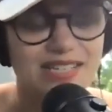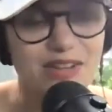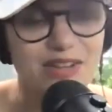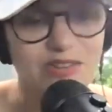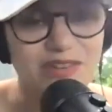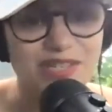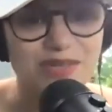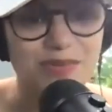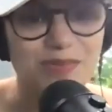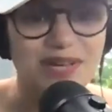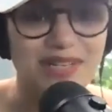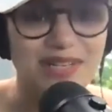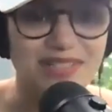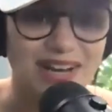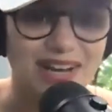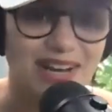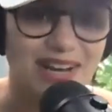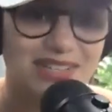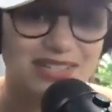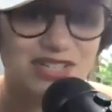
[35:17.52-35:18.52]
long as we
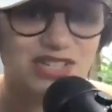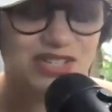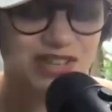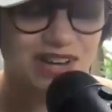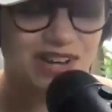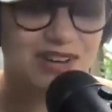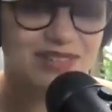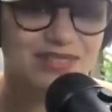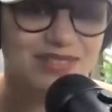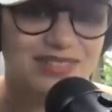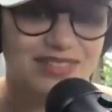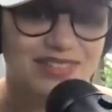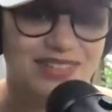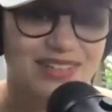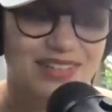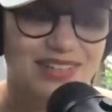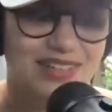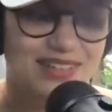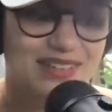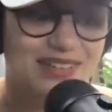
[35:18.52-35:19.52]
acknowledge that,
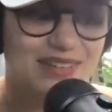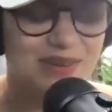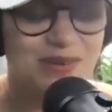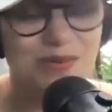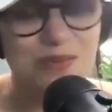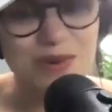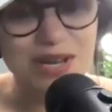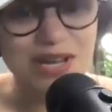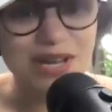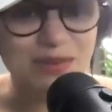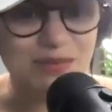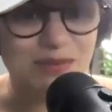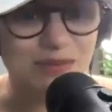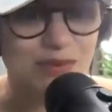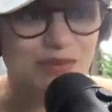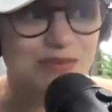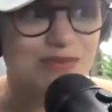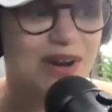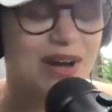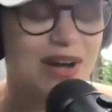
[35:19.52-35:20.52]
we can
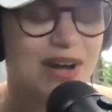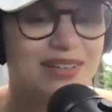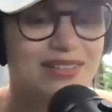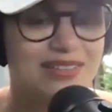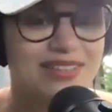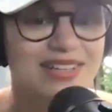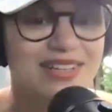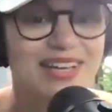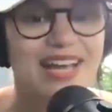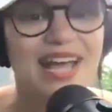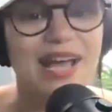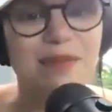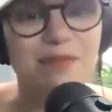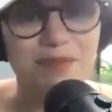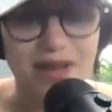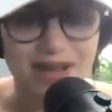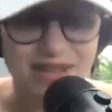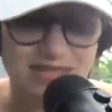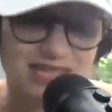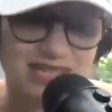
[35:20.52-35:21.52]
move on and
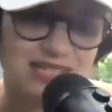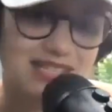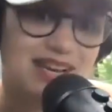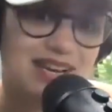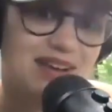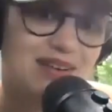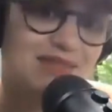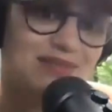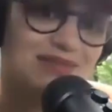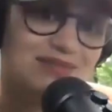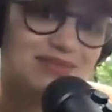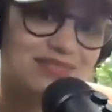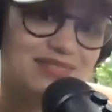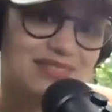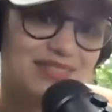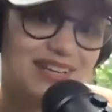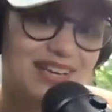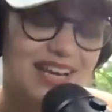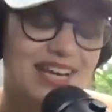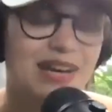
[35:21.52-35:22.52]
pass it down
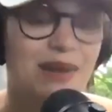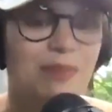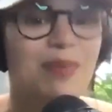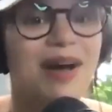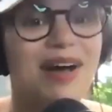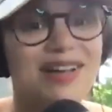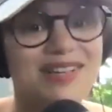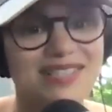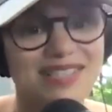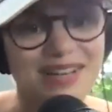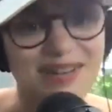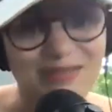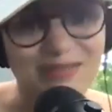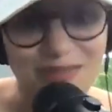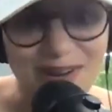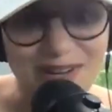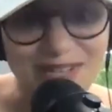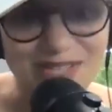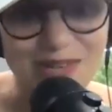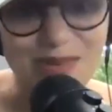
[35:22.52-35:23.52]
in a positive
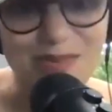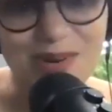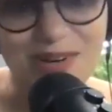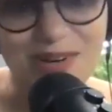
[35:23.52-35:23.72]
way. So we're